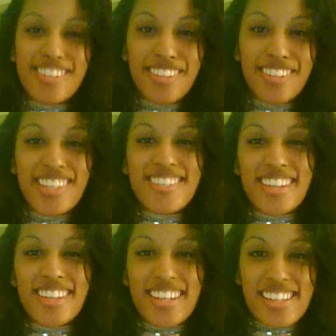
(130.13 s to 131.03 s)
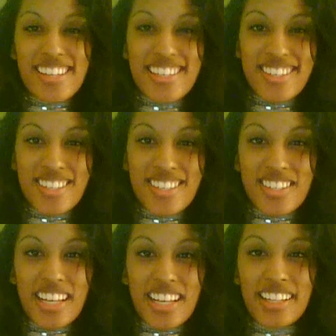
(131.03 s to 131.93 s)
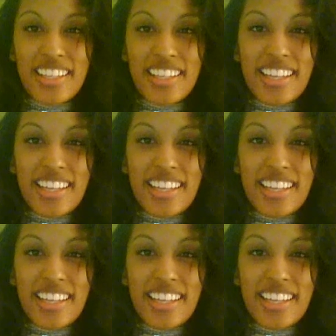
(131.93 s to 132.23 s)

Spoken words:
So he just got his license to do that,